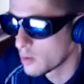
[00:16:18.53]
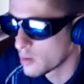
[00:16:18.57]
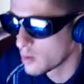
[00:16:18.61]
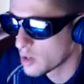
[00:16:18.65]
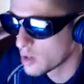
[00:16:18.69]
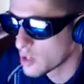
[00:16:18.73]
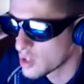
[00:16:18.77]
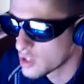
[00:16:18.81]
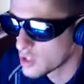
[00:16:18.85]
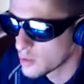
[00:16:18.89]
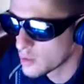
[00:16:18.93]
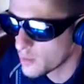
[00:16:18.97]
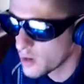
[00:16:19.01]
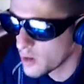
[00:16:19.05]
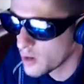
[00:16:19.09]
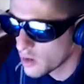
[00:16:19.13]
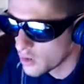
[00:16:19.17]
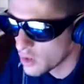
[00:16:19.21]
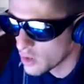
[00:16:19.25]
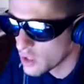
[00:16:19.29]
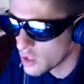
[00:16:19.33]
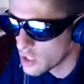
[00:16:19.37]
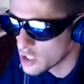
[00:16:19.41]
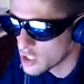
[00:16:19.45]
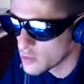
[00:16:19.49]

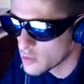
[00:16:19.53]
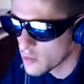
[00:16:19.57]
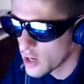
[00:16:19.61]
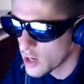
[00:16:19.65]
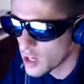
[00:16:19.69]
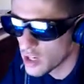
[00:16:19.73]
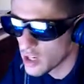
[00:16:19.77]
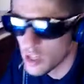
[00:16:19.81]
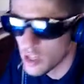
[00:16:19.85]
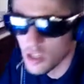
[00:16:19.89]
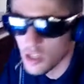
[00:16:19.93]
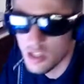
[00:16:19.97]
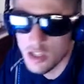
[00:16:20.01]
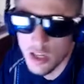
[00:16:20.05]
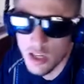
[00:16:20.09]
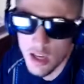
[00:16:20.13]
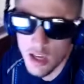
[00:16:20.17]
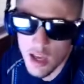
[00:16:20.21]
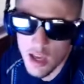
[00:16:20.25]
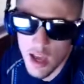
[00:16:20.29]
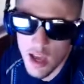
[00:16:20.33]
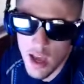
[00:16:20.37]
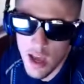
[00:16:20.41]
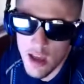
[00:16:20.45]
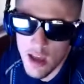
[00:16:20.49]
apparently S-Man is
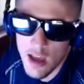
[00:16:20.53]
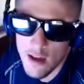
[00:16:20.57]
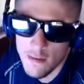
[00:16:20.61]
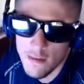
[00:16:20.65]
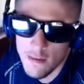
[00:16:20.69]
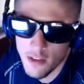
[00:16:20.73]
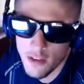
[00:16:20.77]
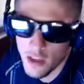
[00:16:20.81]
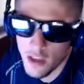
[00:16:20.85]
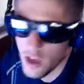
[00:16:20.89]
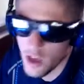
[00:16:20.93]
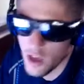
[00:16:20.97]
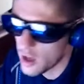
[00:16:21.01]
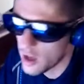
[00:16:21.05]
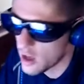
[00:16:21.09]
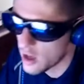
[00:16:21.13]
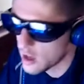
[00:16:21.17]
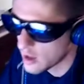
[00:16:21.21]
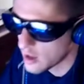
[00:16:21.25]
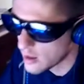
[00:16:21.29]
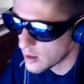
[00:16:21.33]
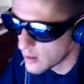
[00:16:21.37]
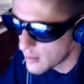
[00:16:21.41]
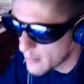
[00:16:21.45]
AFK.